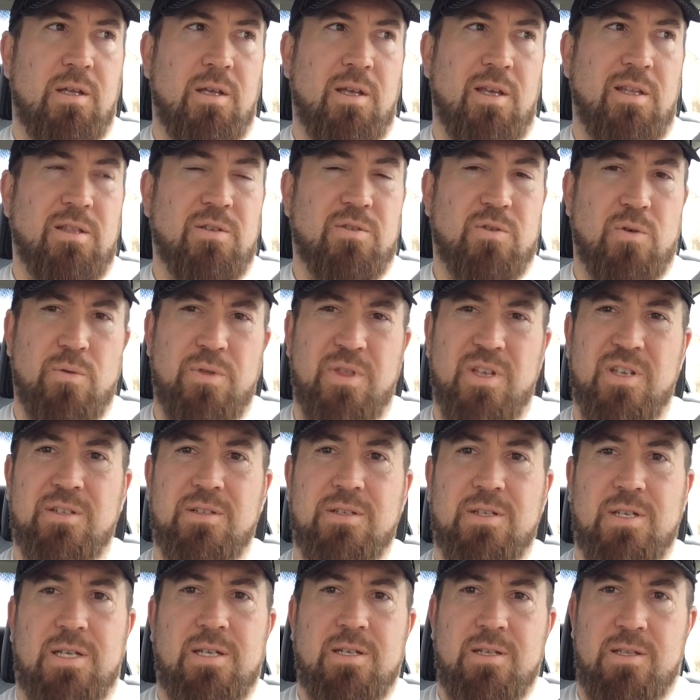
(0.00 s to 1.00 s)
And the truth
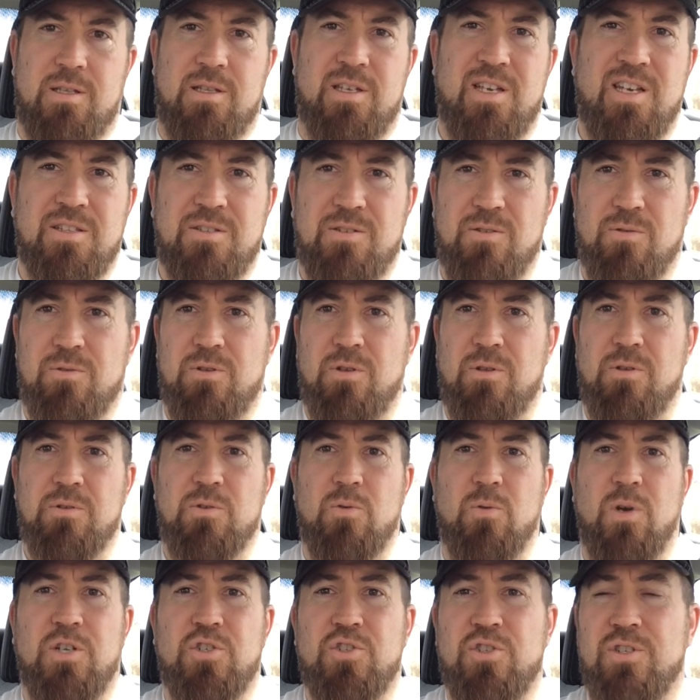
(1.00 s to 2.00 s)
is, the answer to those
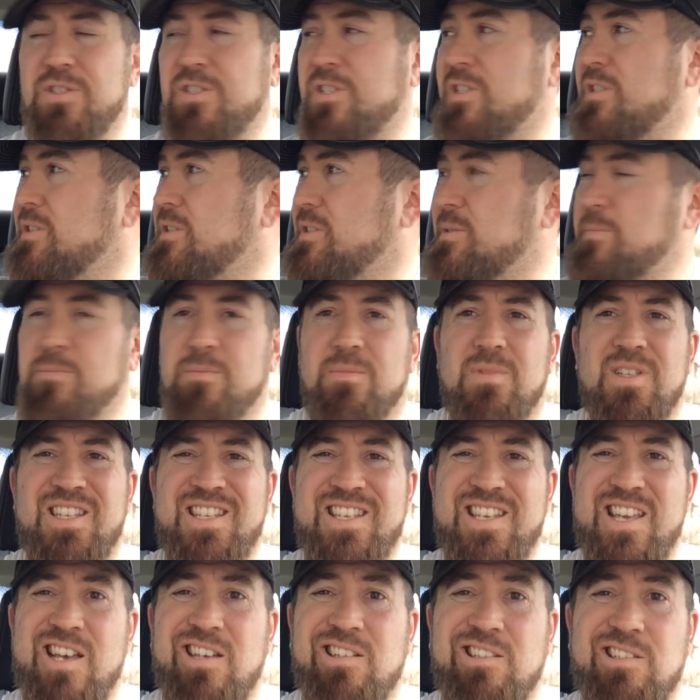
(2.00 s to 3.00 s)
questions is
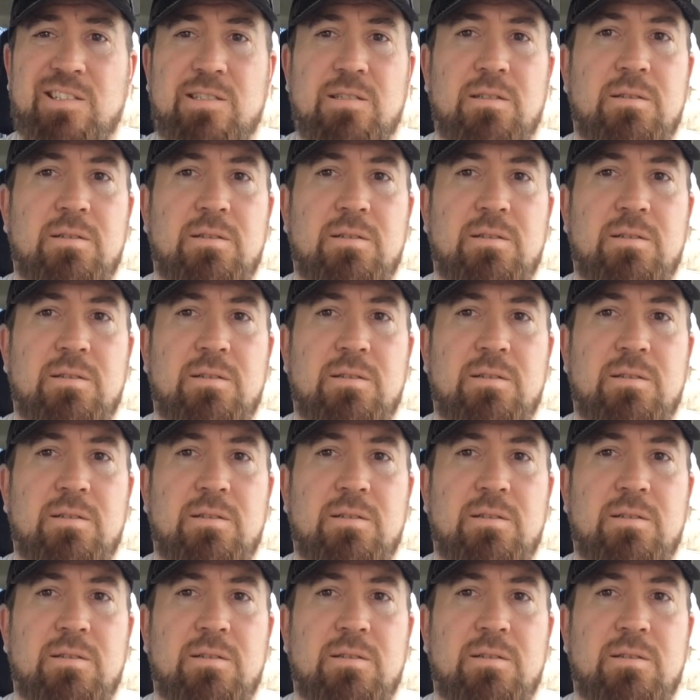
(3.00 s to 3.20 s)
yes.